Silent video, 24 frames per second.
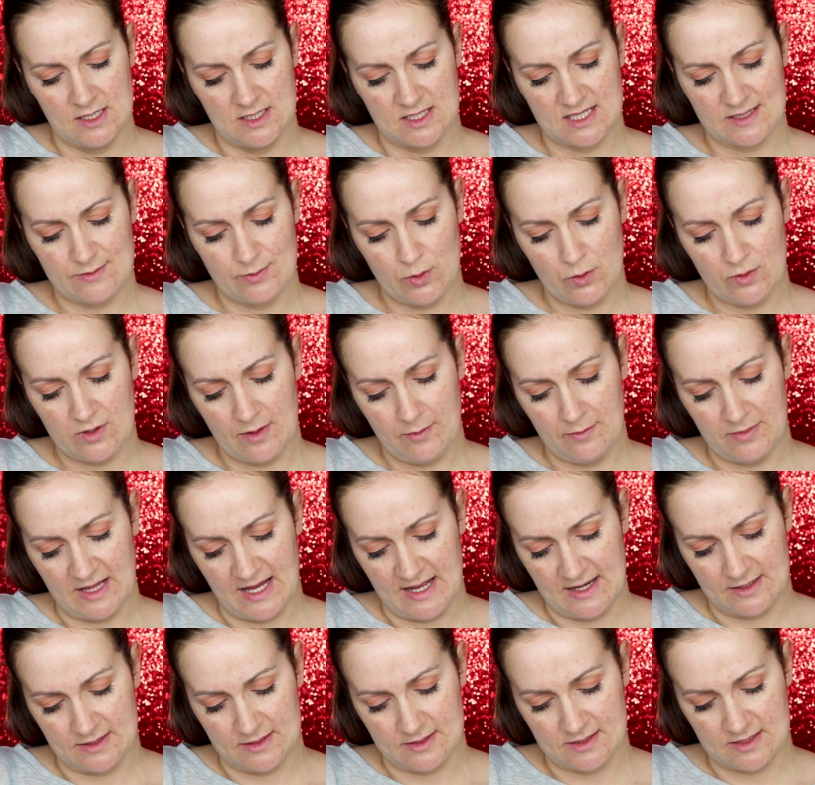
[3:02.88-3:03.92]
Smooth and
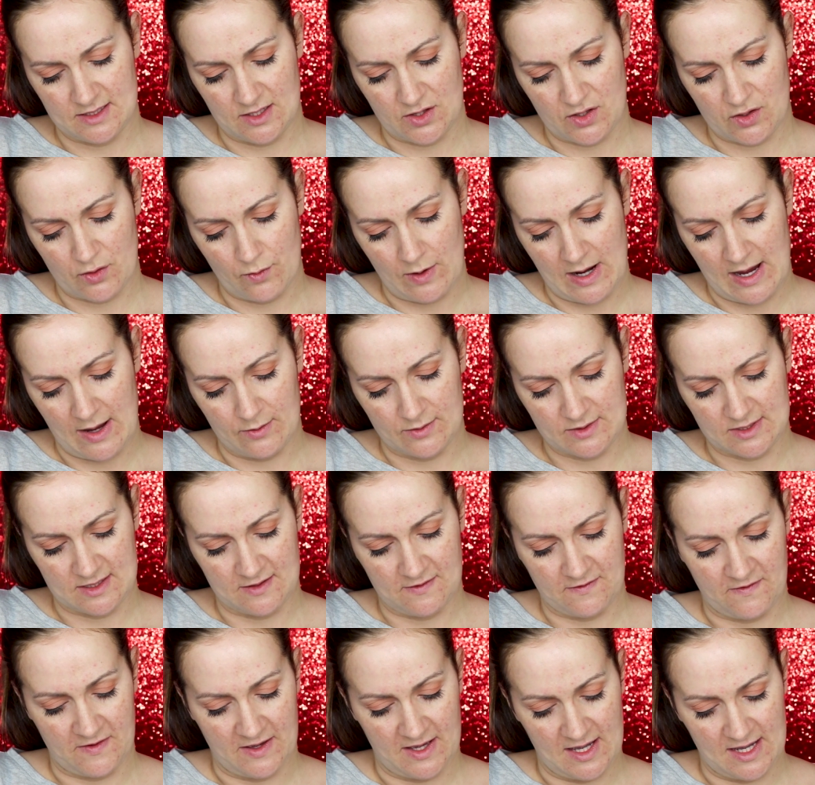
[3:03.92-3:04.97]
blend throughout the
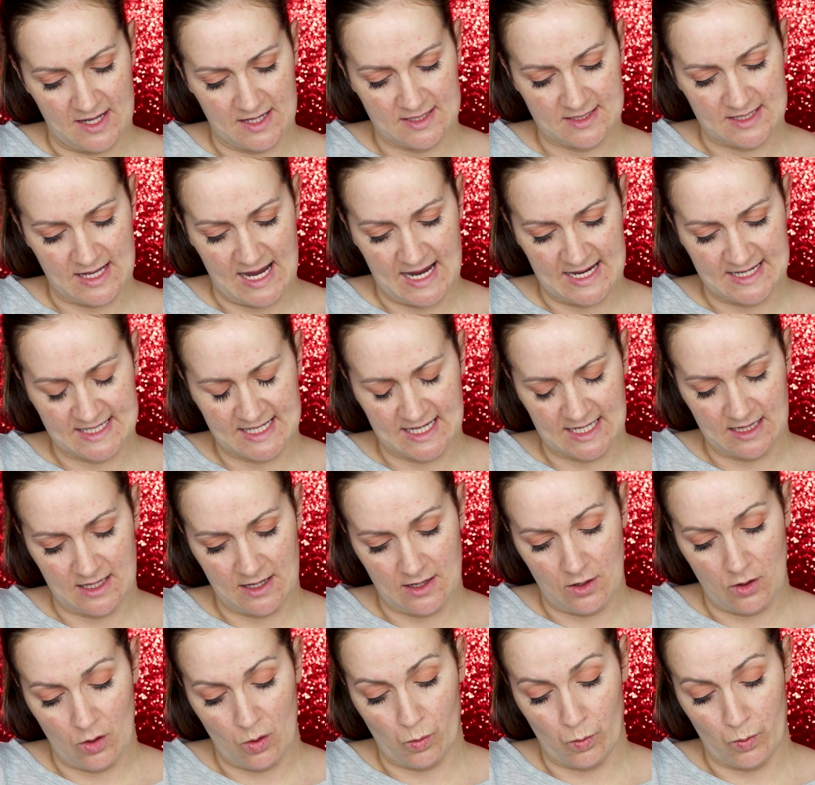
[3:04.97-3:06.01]
face,
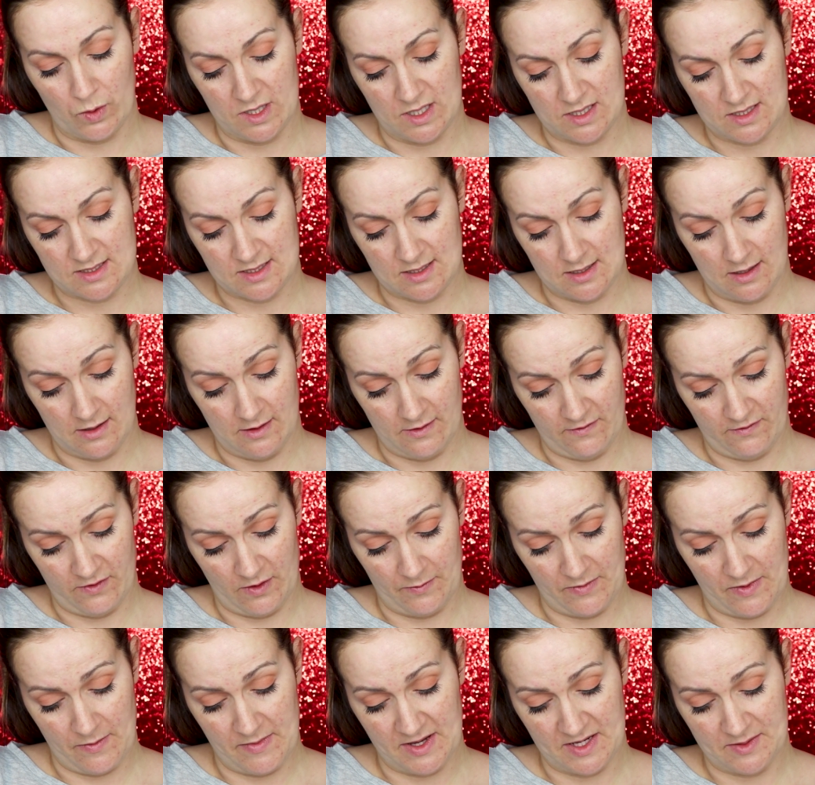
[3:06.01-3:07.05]
ideally upwards
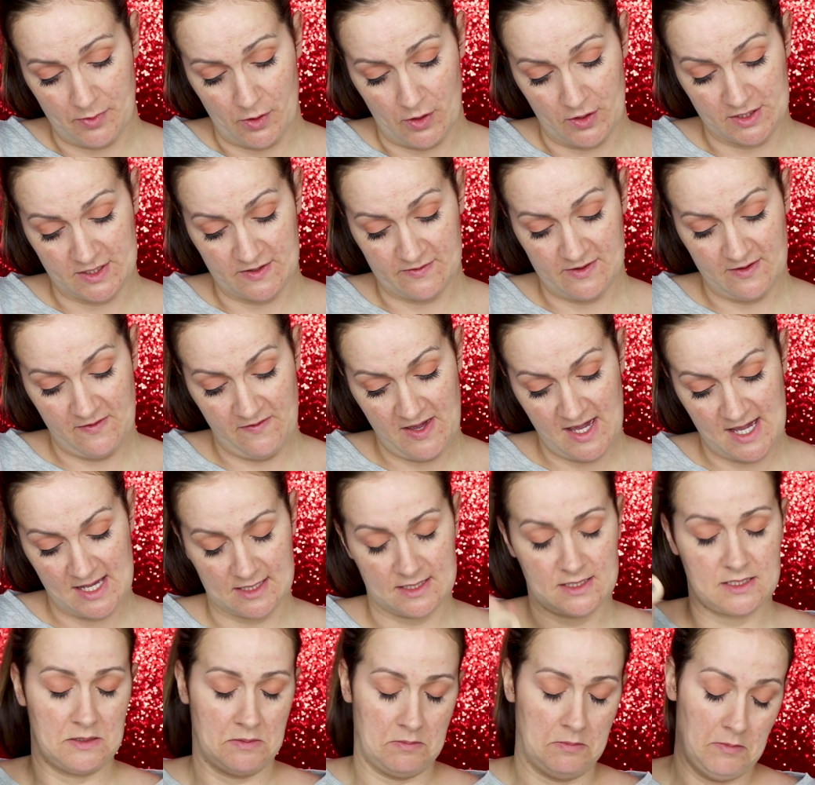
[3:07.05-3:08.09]
from the midpoint of the
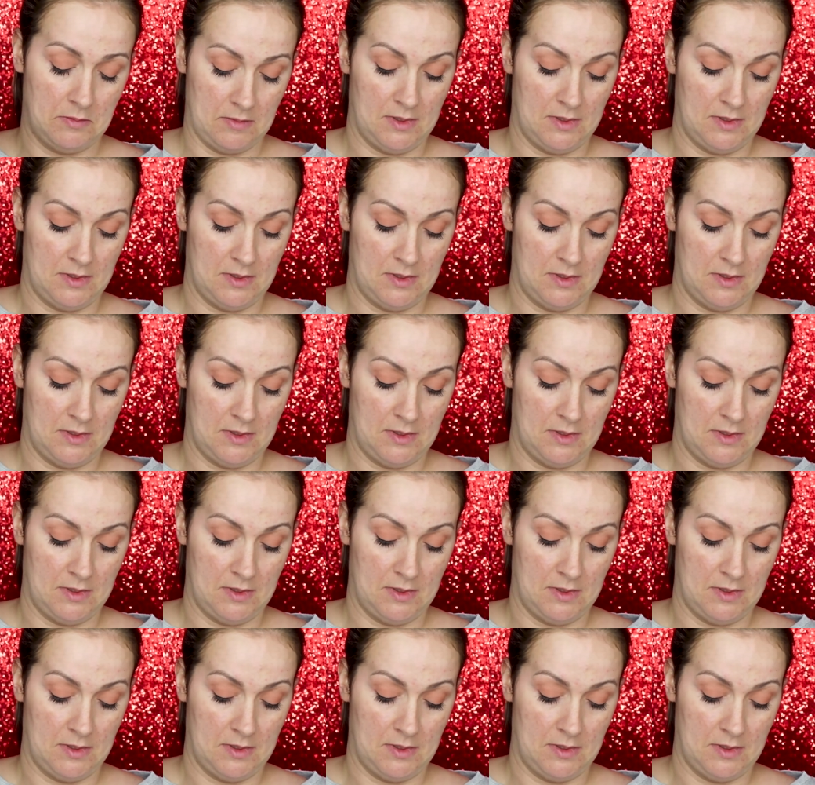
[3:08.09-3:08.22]
face.